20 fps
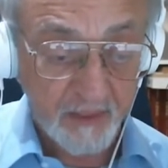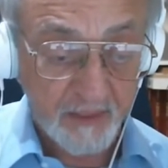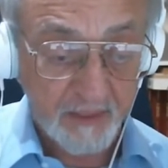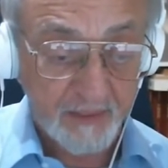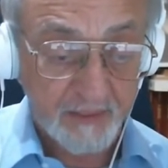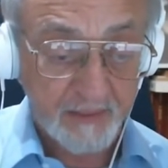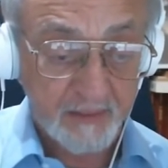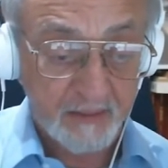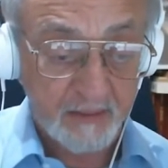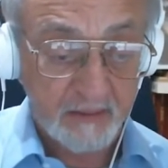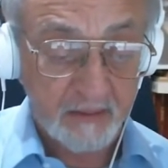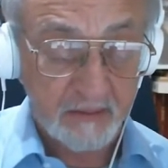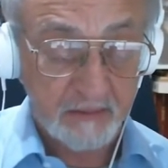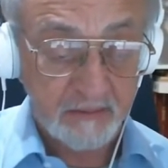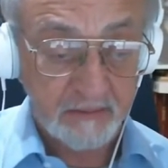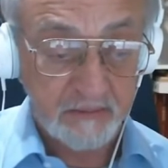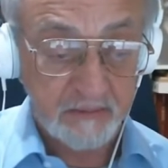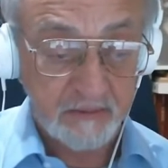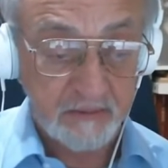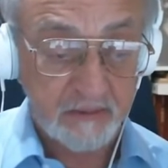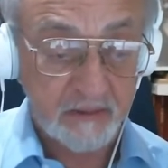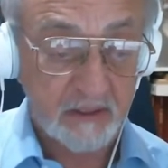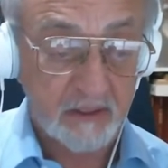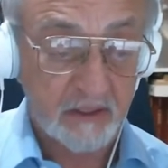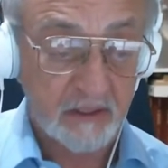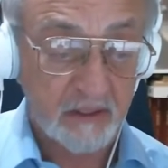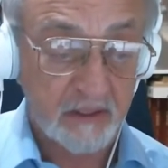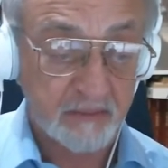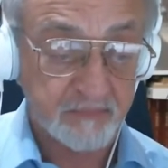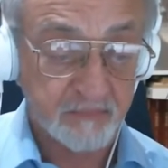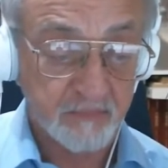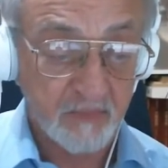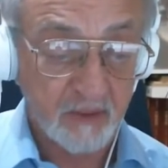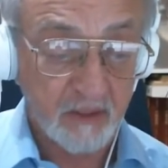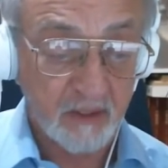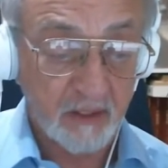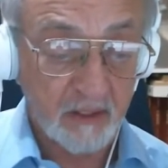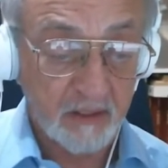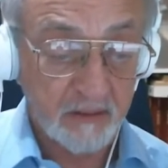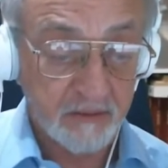and um,
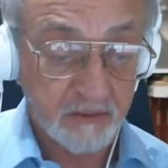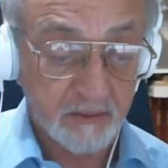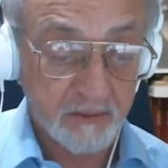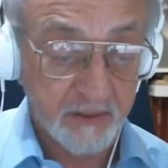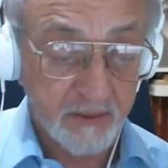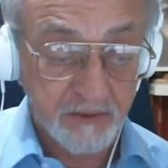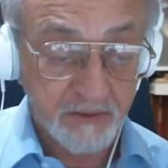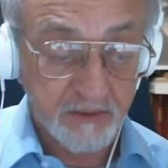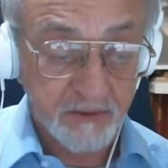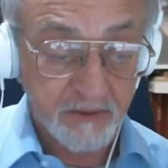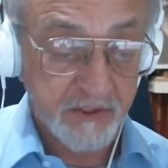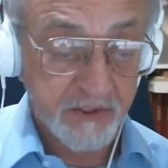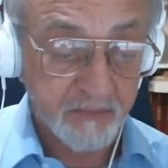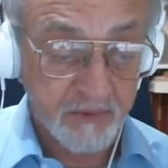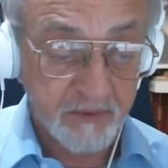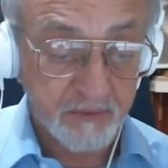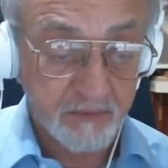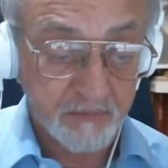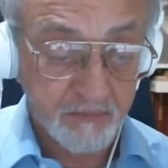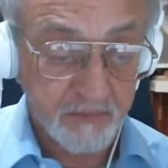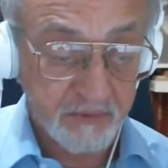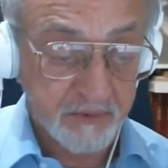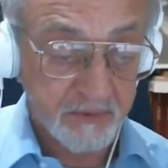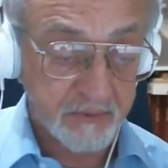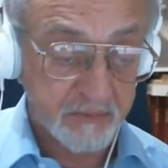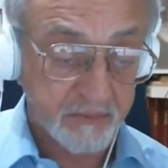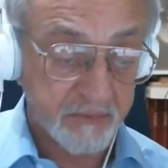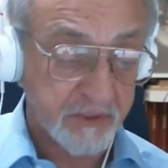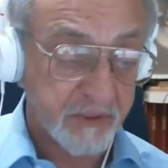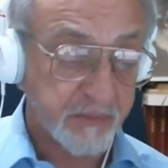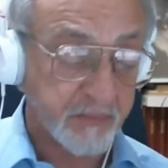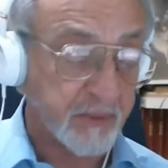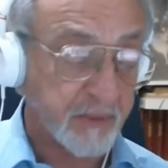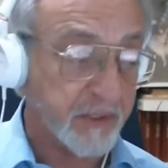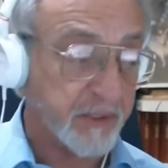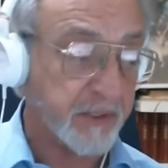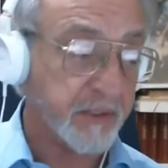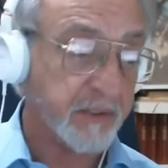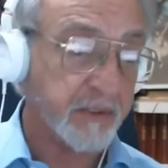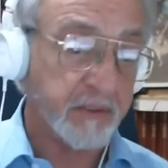so interesting when when you were
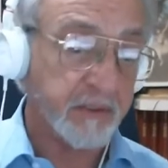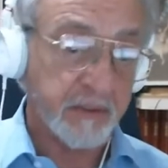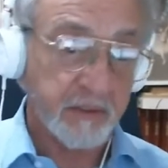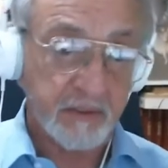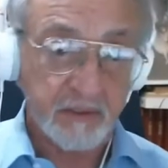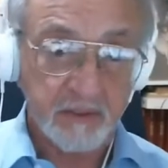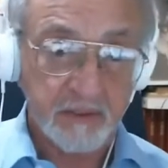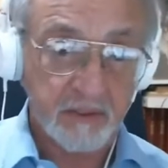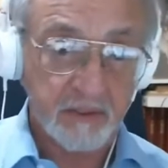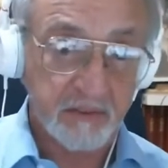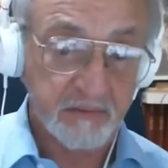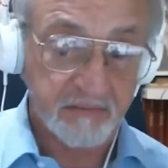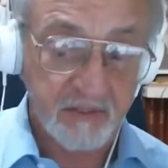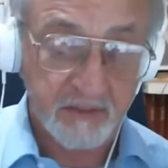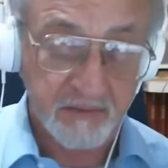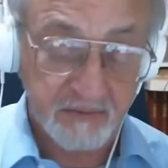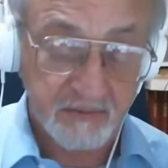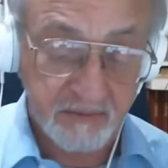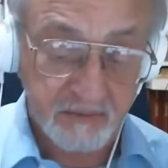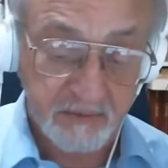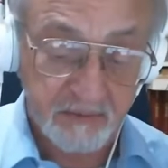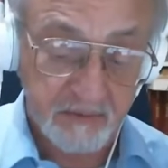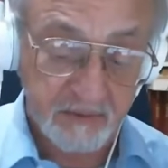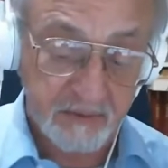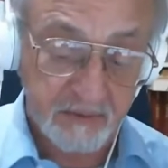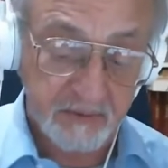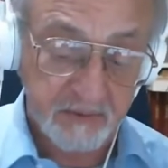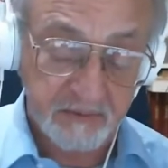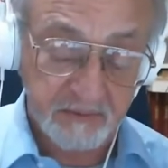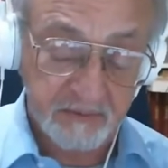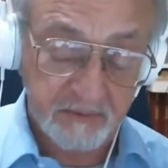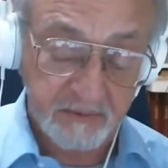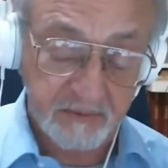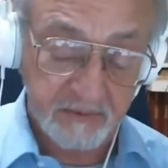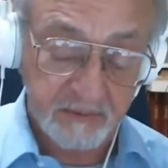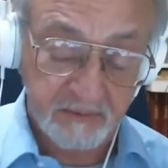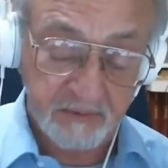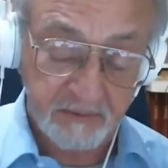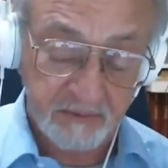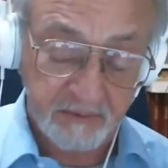speaking, uh, Father Adrian,
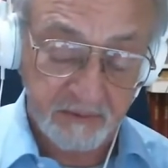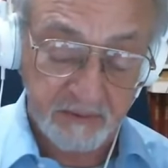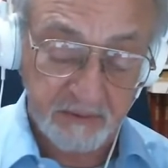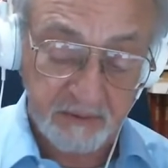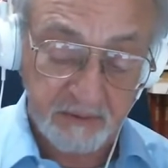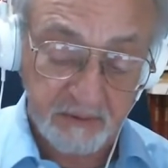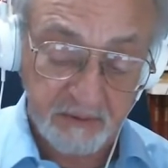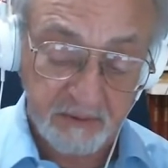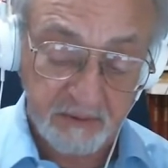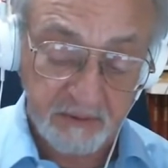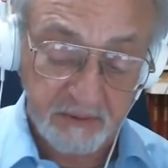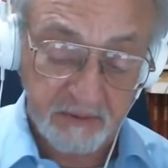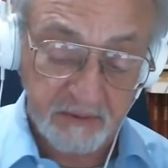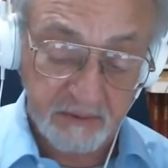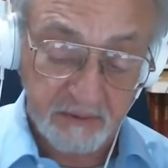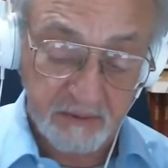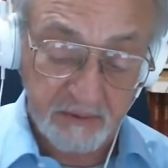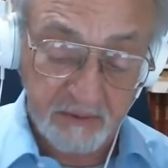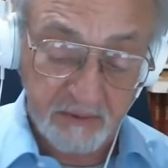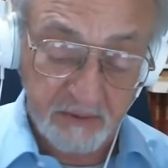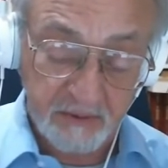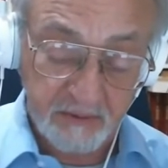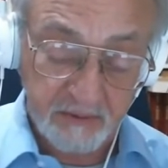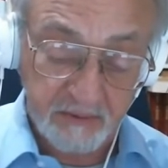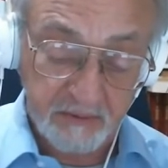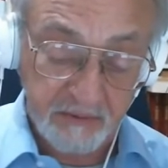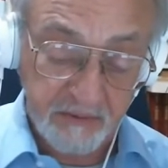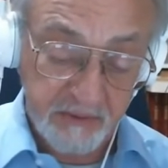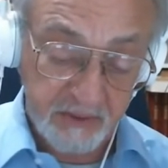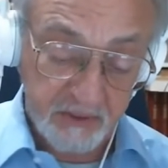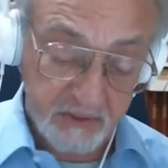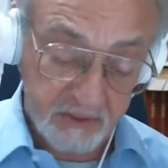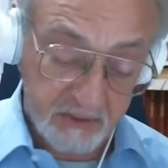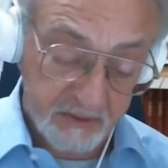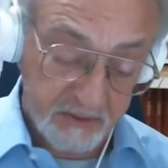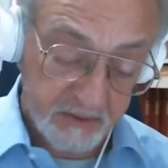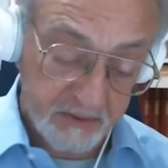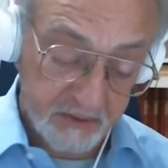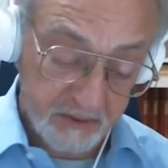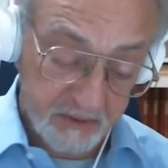that the uh, there's
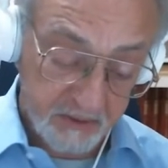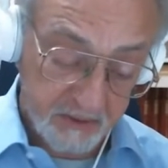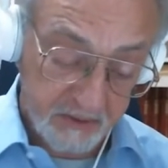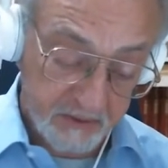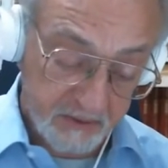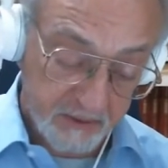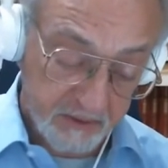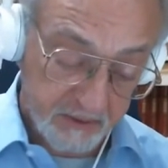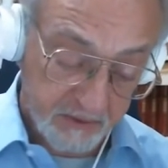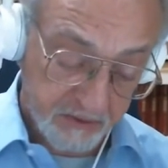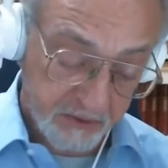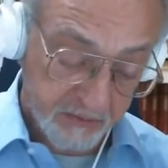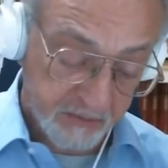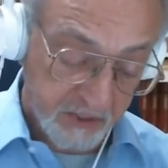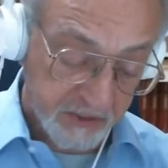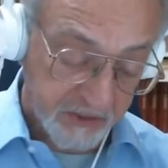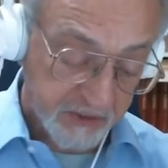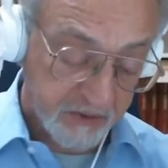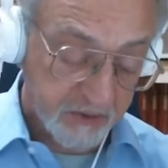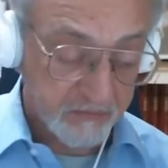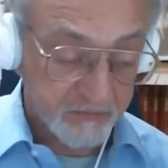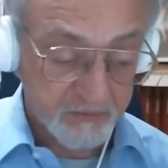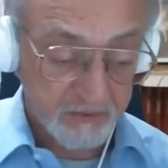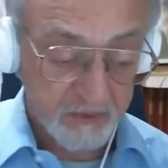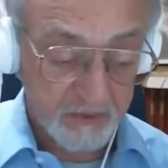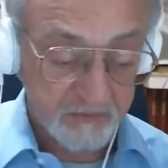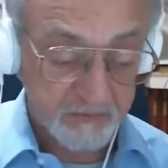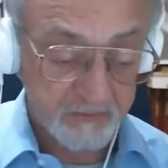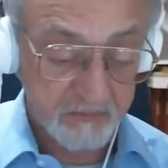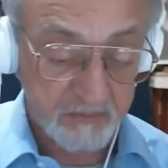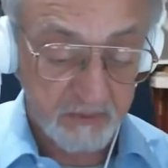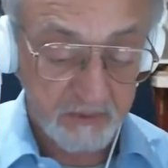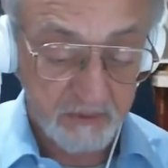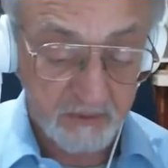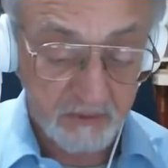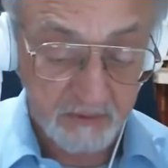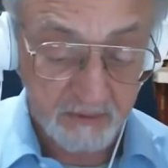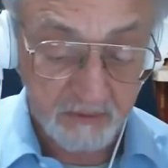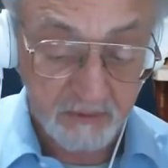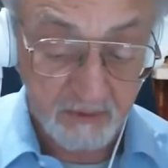a, a, expression from
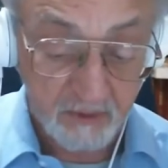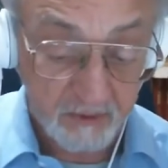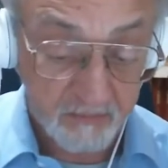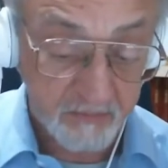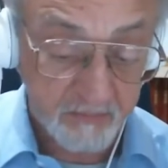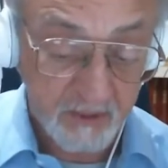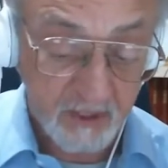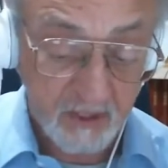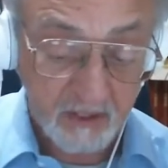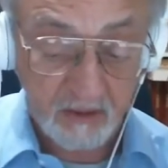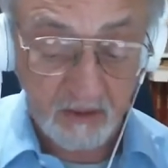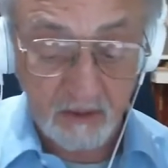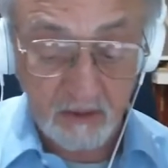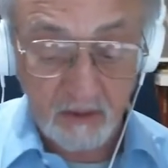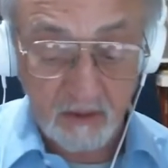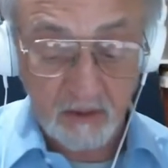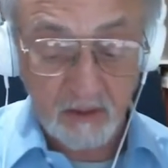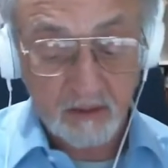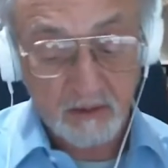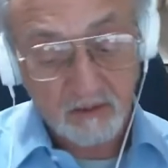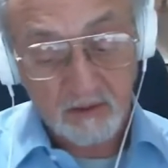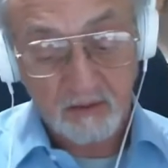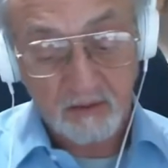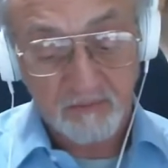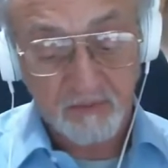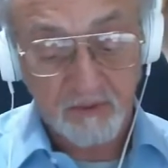uh, the Dharmapada, a, a